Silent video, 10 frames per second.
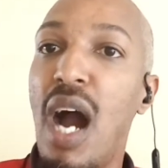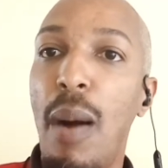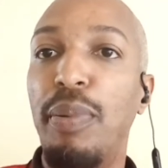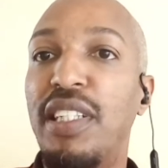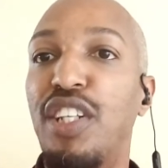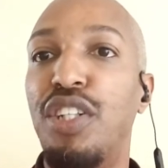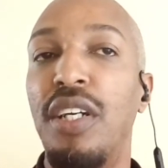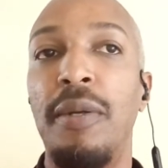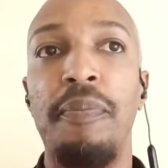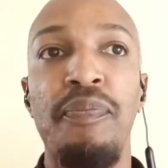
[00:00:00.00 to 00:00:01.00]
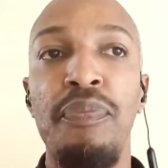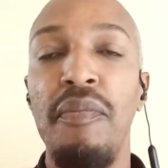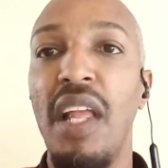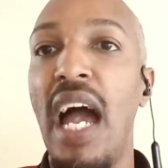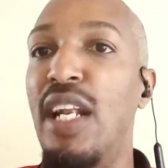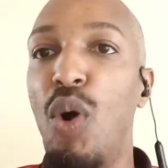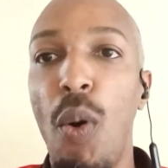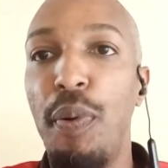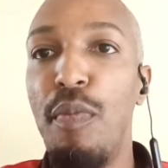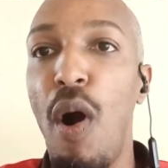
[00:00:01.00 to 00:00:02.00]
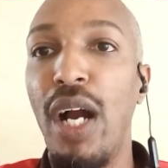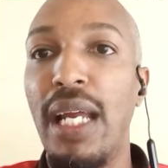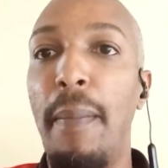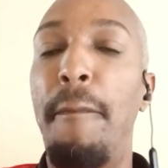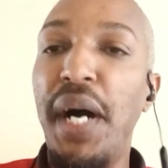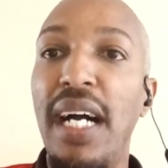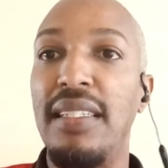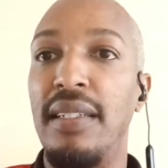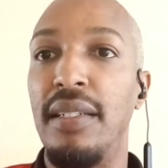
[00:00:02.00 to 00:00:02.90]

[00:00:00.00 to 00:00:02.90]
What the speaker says: competition and open market. But